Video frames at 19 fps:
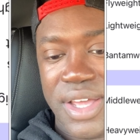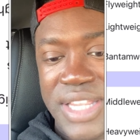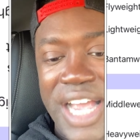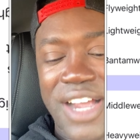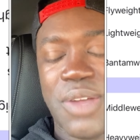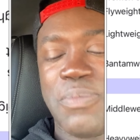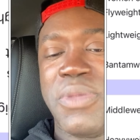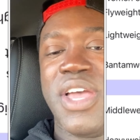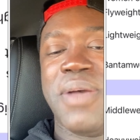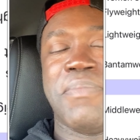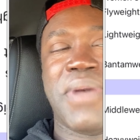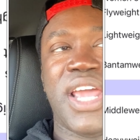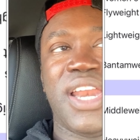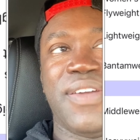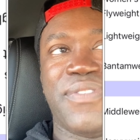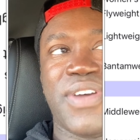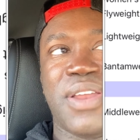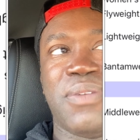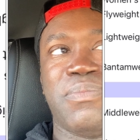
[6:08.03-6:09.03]
That could be a main
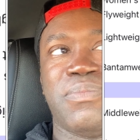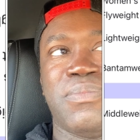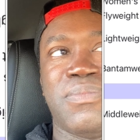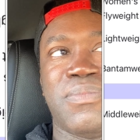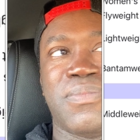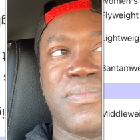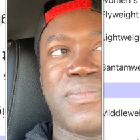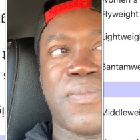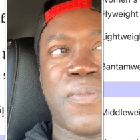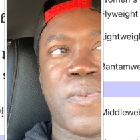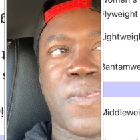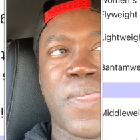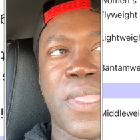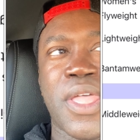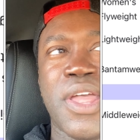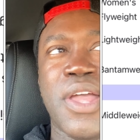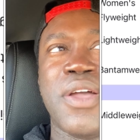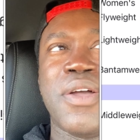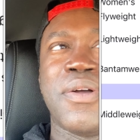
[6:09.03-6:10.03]
event.
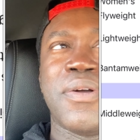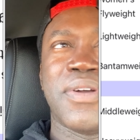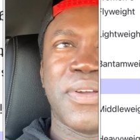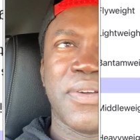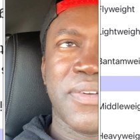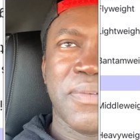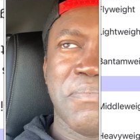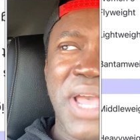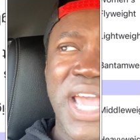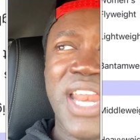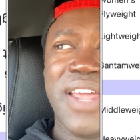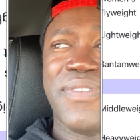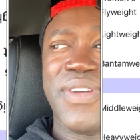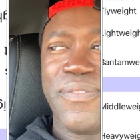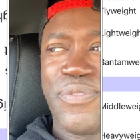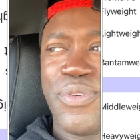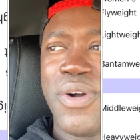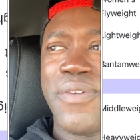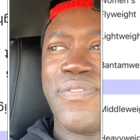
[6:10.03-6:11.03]
Main event for a